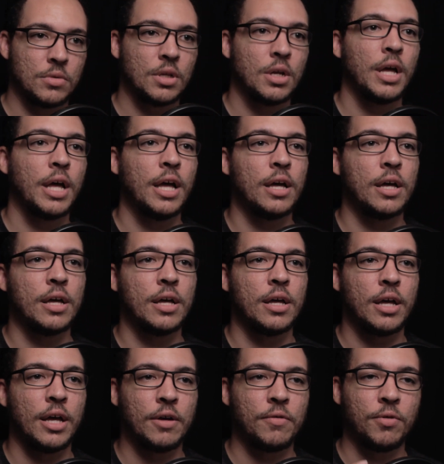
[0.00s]
You can have
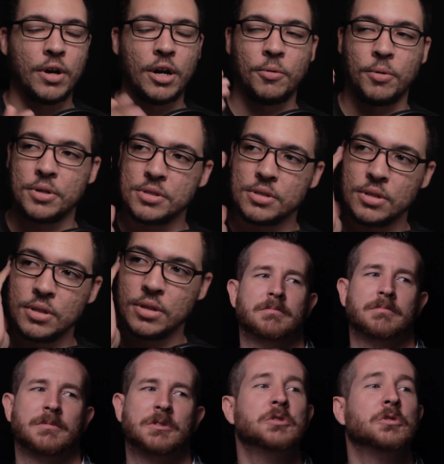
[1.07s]
cool camera
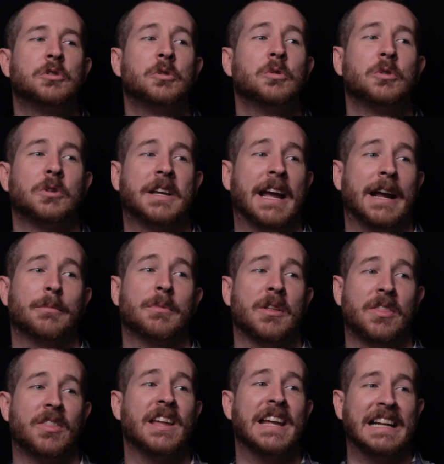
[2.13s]

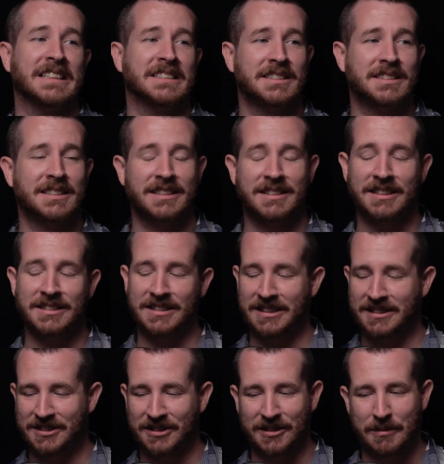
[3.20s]
things. It doesn't
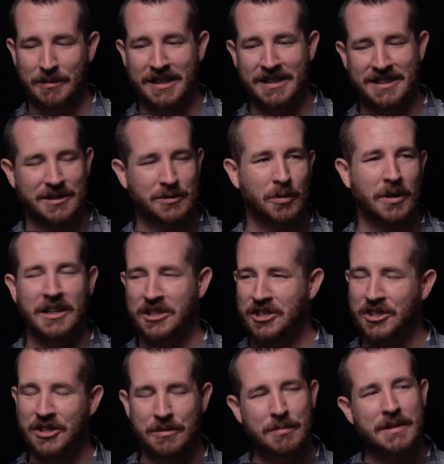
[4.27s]
necessarily mean it's what it
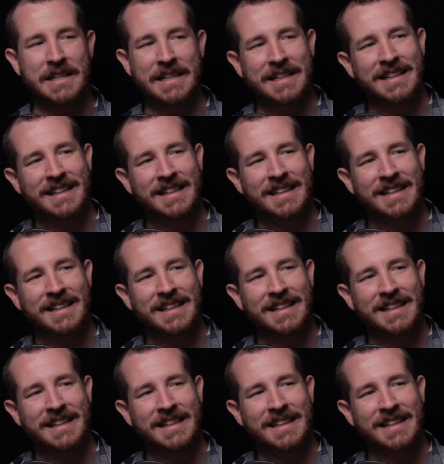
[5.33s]
should be.